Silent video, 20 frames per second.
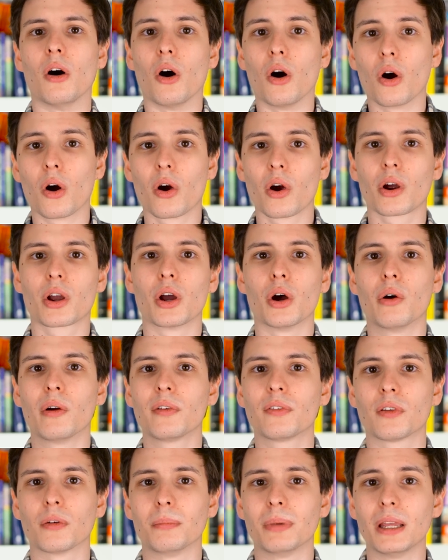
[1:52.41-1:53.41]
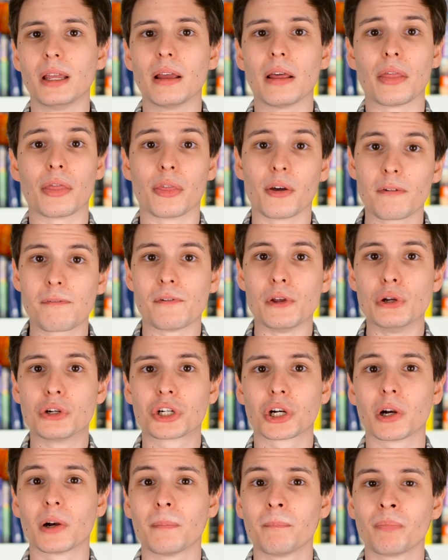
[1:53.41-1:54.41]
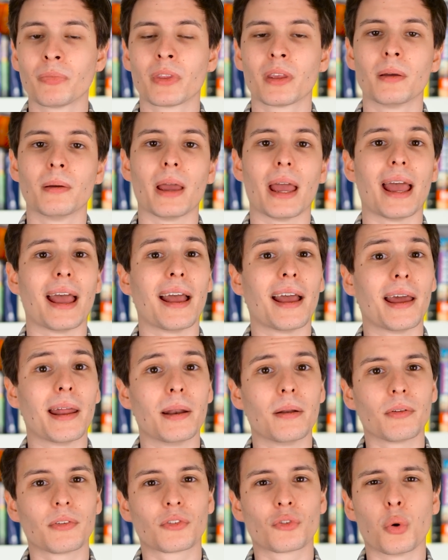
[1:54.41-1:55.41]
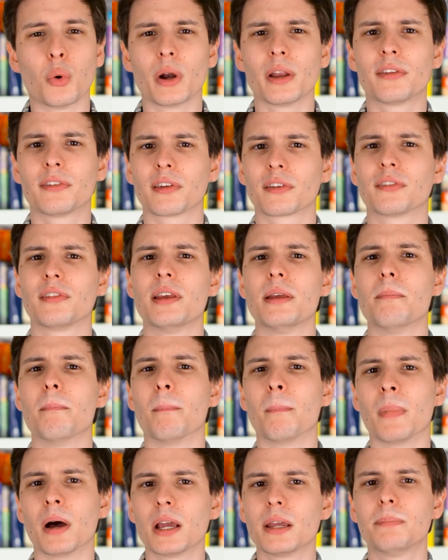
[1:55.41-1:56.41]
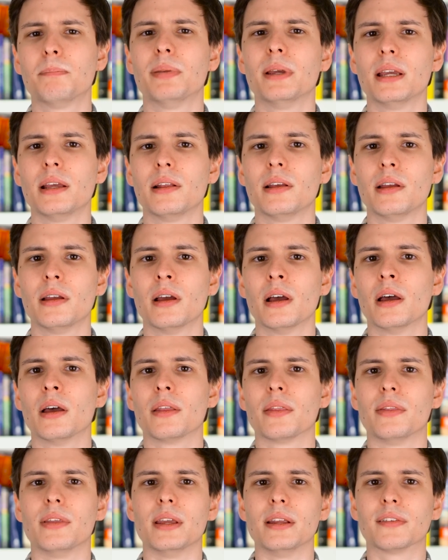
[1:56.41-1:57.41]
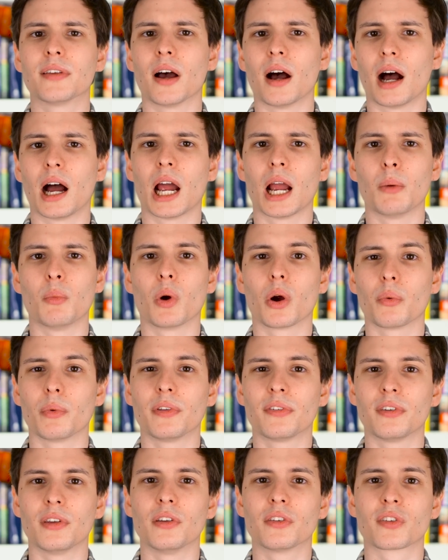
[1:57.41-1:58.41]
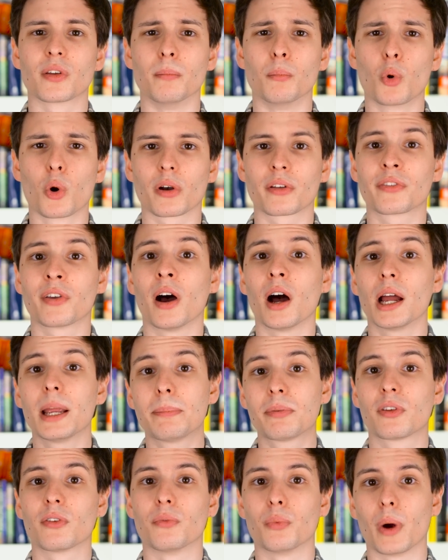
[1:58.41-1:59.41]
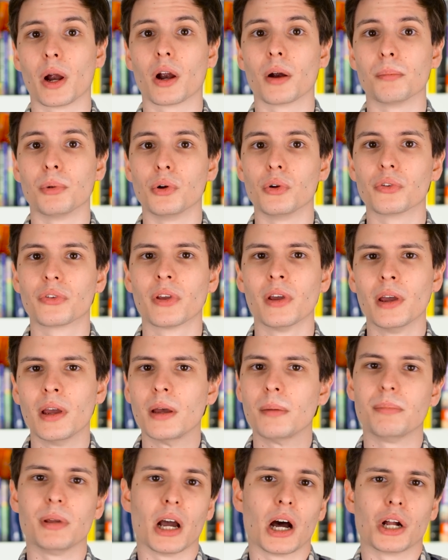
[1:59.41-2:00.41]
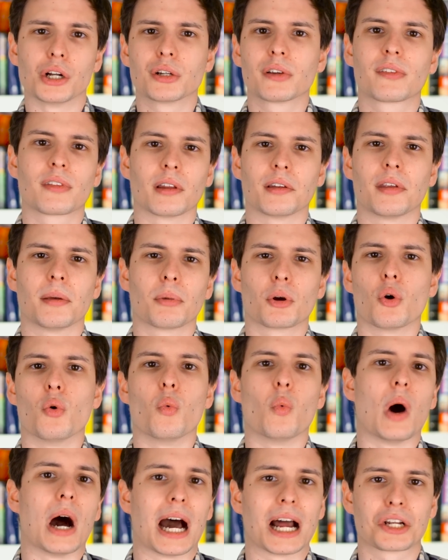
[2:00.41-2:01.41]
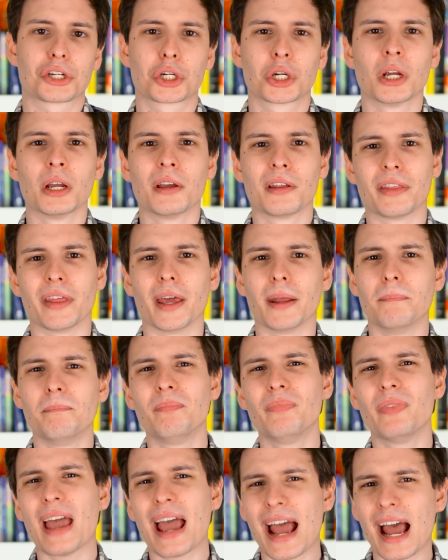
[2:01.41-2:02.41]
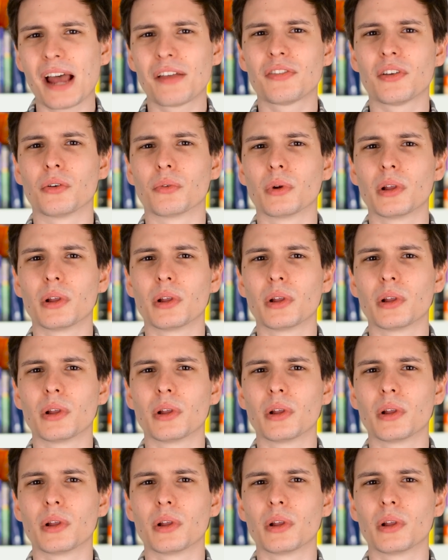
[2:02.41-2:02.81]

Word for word: are going to be the future and 2016 might be the time where we see some more types of wearables beyond just the typical watch that hasn't